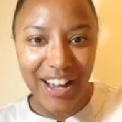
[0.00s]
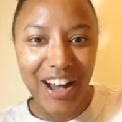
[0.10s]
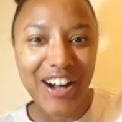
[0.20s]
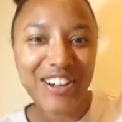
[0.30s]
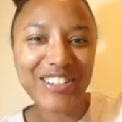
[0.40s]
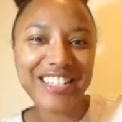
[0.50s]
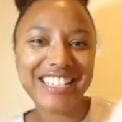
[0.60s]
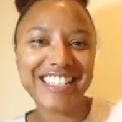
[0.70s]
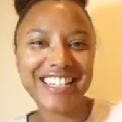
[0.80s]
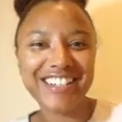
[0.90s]

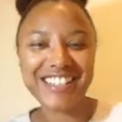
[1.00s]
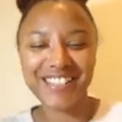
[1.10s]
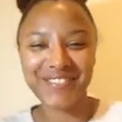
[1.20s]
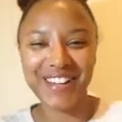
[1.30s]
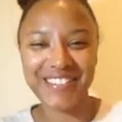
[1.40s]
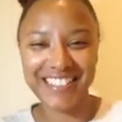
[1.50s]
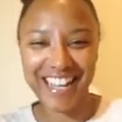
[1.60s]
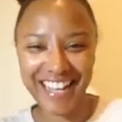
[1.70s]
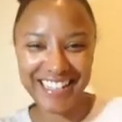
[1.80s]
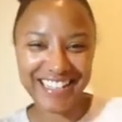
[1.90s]
Jasira's
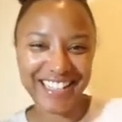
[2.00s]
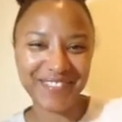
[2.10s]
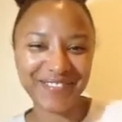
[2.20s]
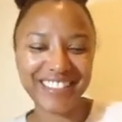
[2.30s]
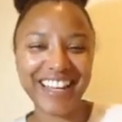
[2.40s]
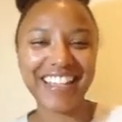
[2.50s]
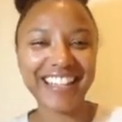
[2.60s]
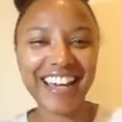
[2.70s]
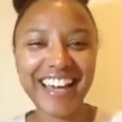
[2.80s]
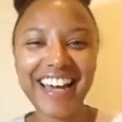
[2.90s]
website template.
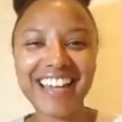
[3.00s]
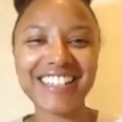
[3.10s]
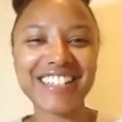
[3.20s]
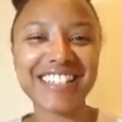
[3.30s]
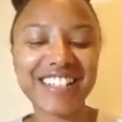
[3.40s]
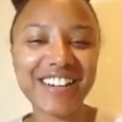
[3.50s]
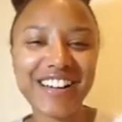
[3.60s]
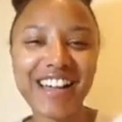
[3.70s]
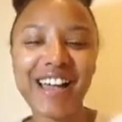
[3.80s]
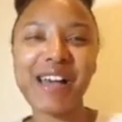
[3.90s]
Yeah,
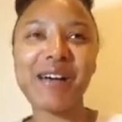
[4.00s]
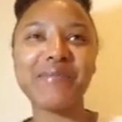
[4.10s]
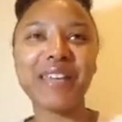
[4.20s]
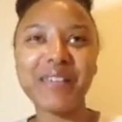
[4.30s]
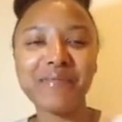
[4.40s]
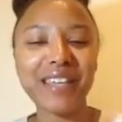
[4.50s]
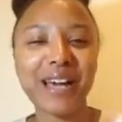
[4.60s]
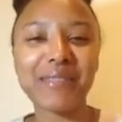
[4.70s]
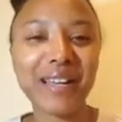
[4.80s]
Jasira hit me up,